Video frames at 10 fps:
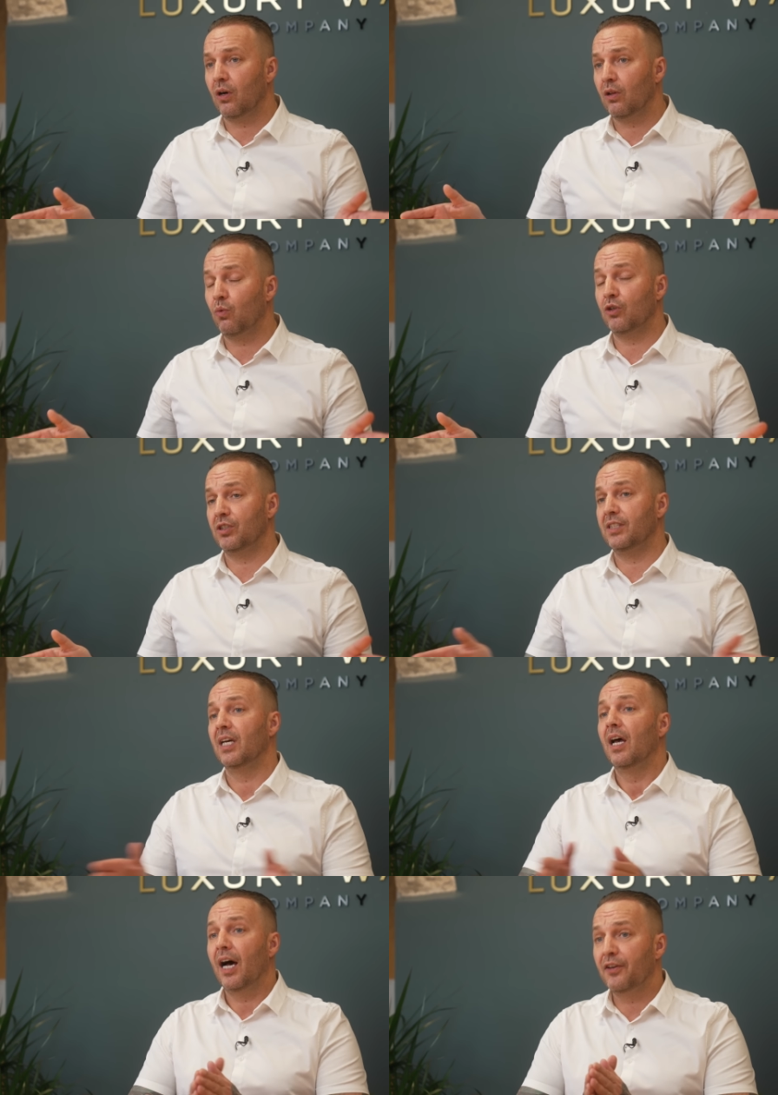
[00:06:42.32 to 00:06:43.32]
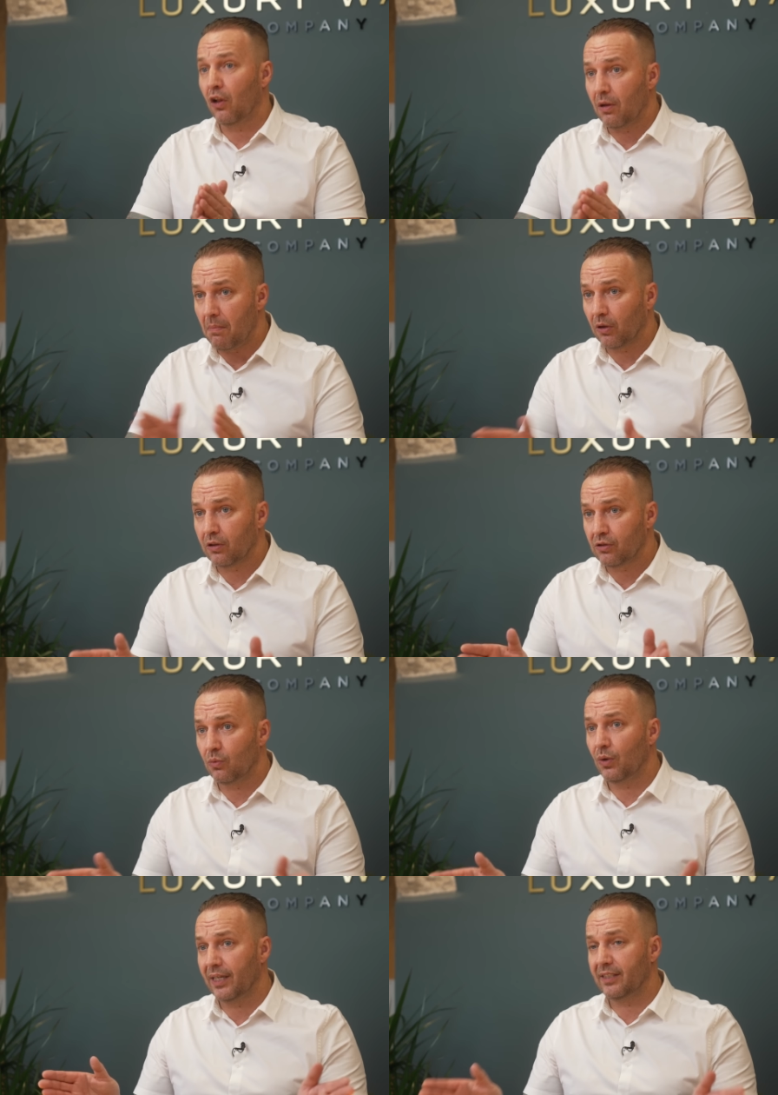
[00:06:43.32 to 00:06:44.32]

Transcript: all the watches and all the models that we are